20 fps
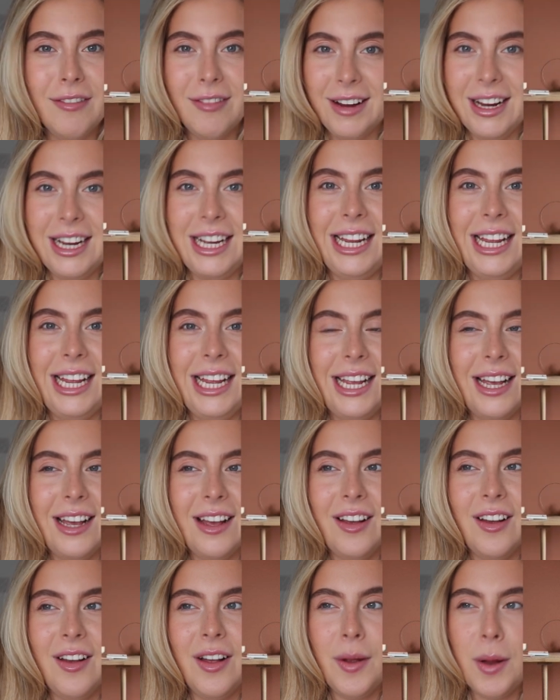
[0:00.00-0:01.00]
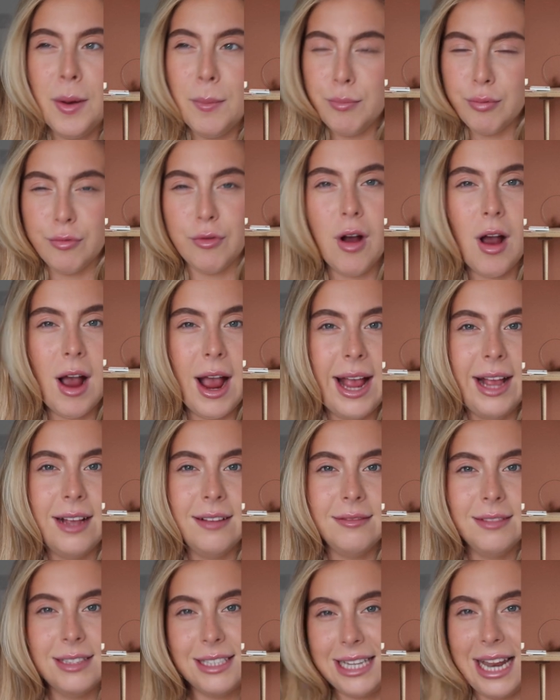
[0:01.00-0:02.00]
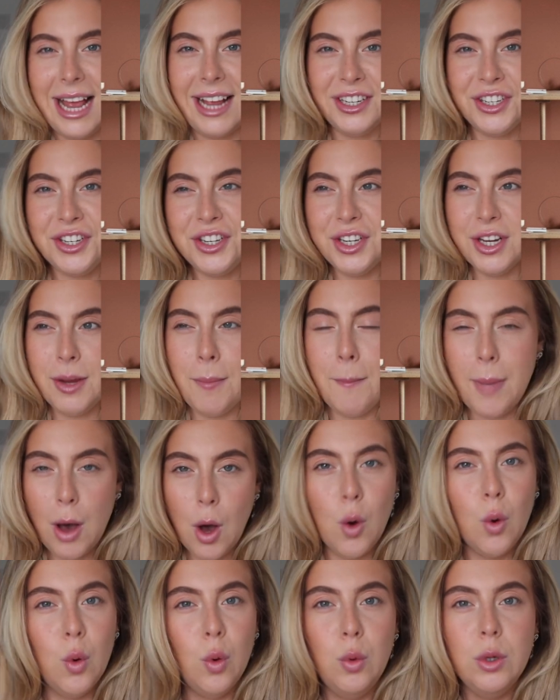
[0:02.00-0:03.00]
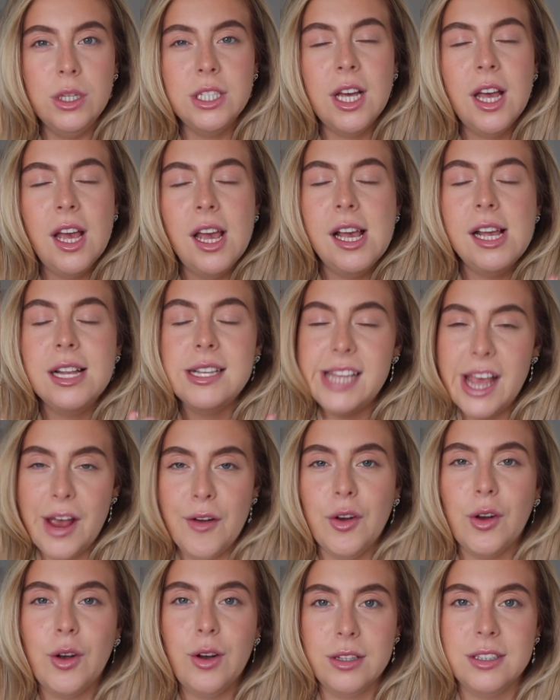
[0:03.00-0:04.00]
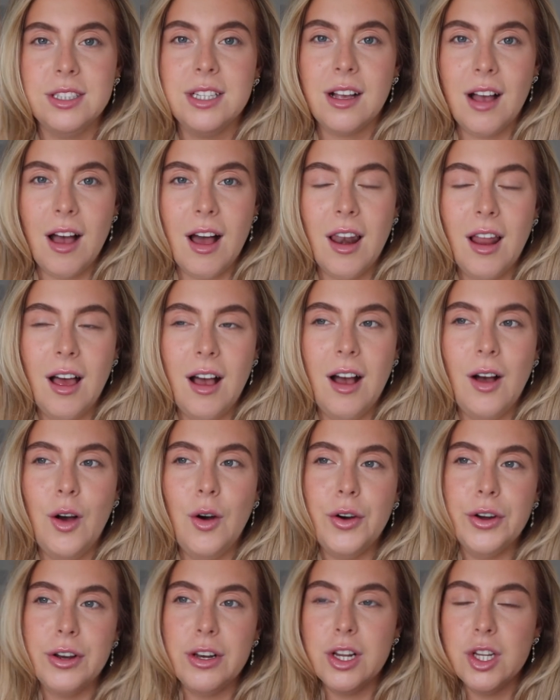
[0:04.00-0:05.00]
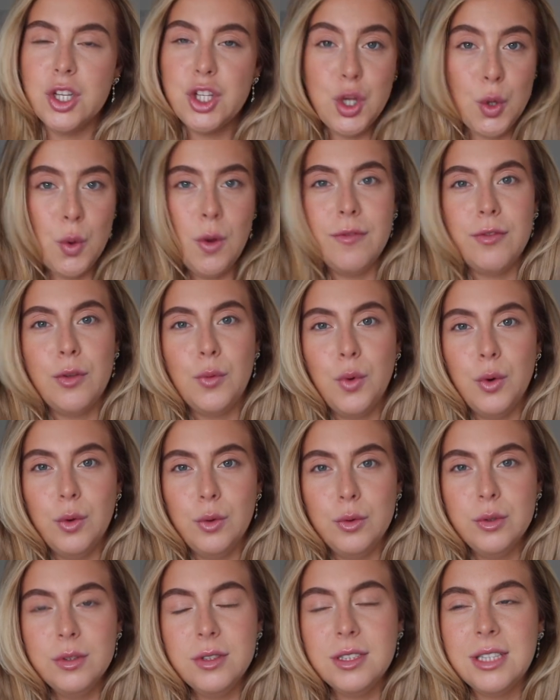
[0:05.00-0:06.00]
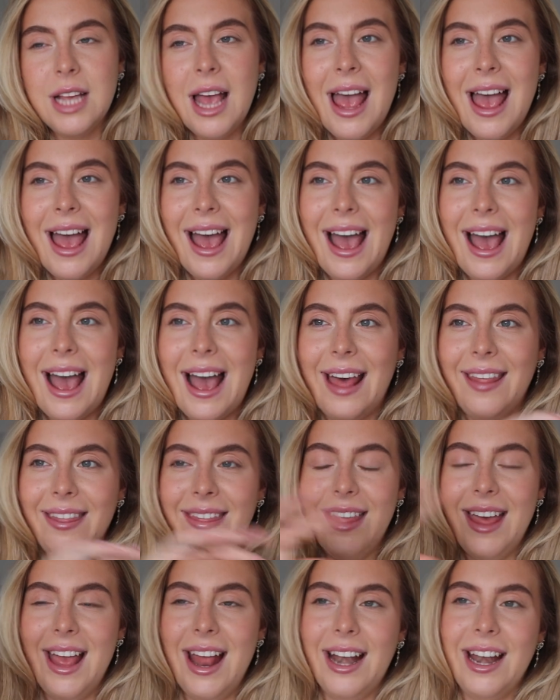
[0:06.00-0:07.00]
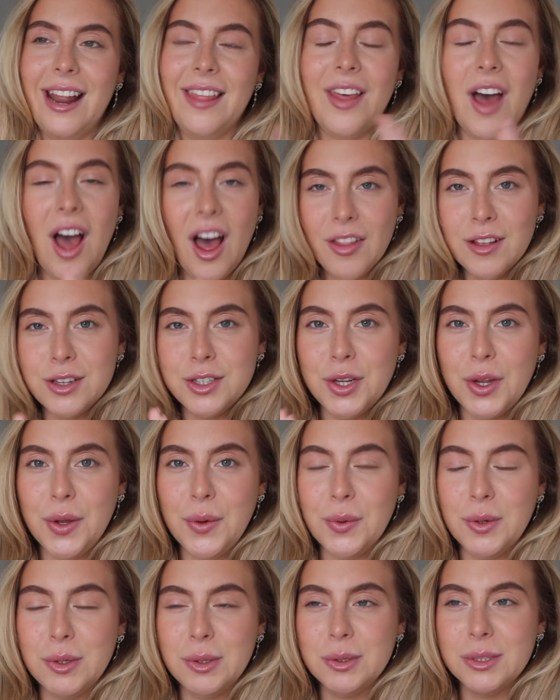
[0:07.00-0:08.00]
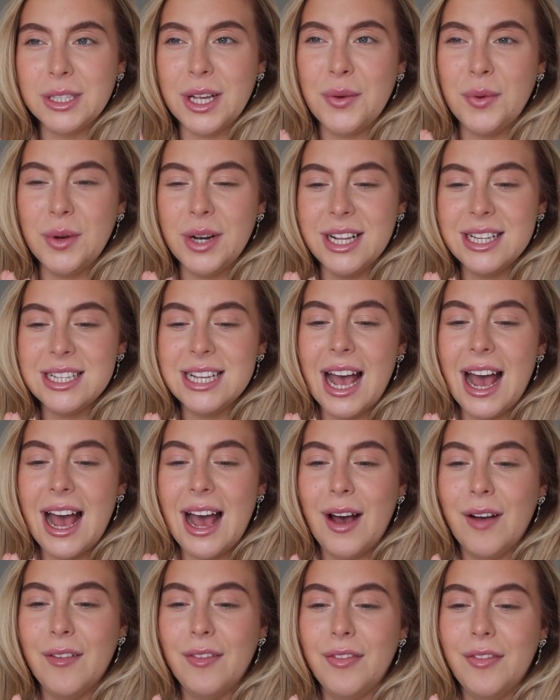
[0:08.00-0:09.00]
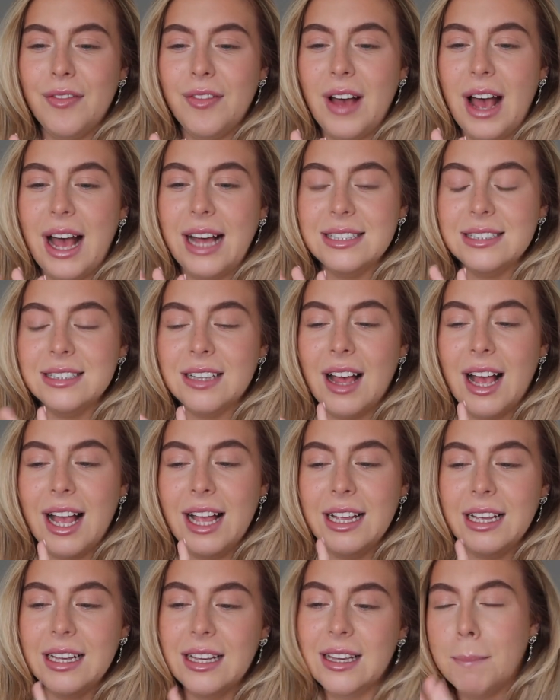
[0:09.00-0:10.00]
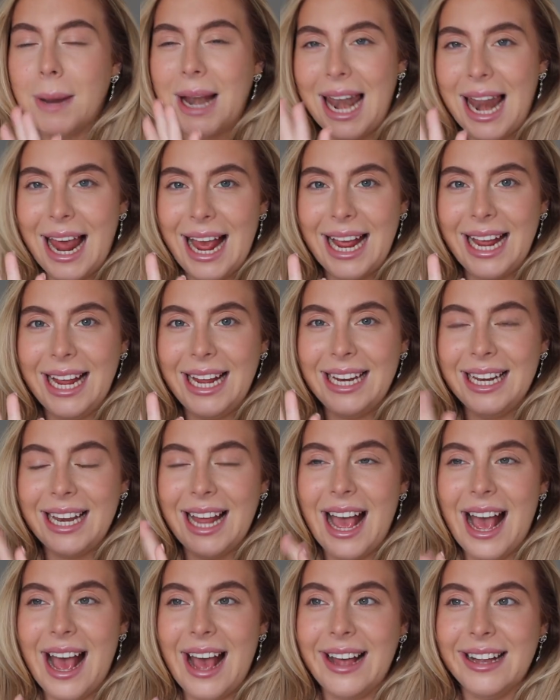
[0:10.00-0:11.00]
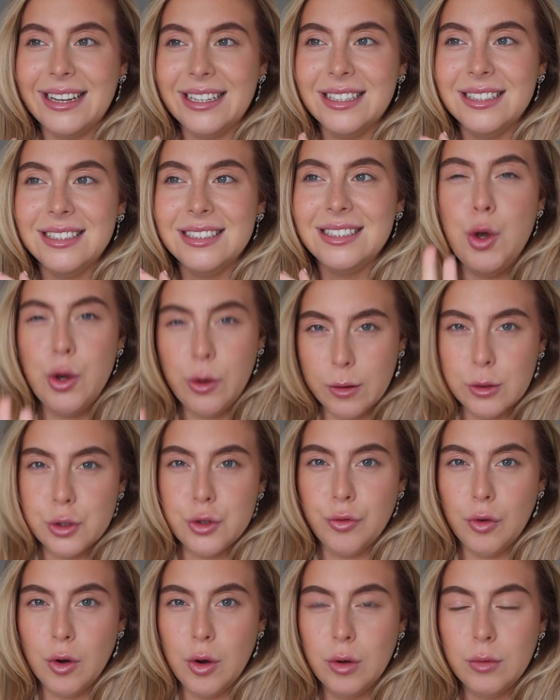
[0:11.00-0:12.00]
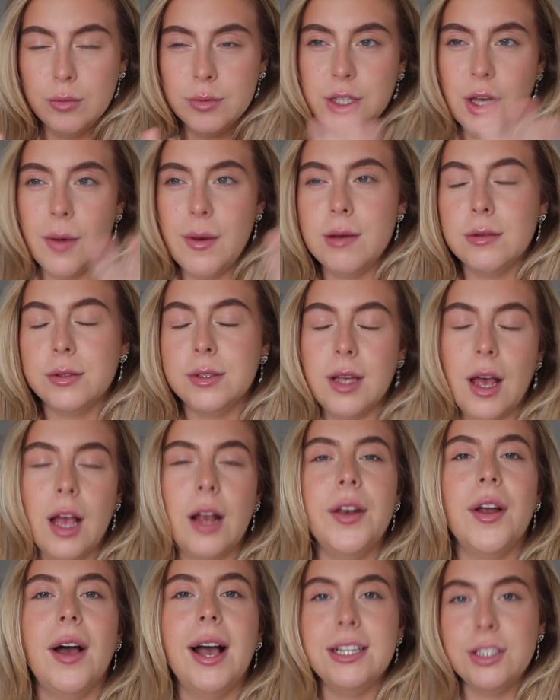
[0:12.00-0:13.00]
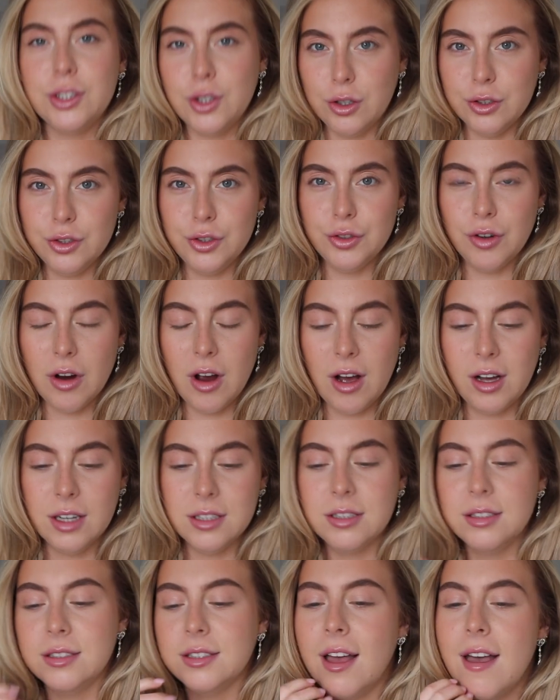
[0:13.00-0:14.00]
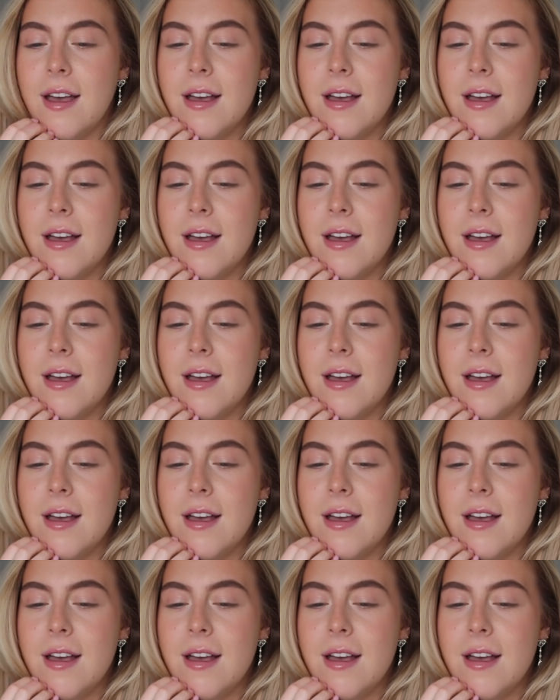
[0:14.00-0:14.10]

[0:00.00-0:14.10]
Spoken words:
really bright slash bold terracotta colour on two of the walls, and then the other two walls I wanted to have as like plain and neutral, so it was a nice contrast.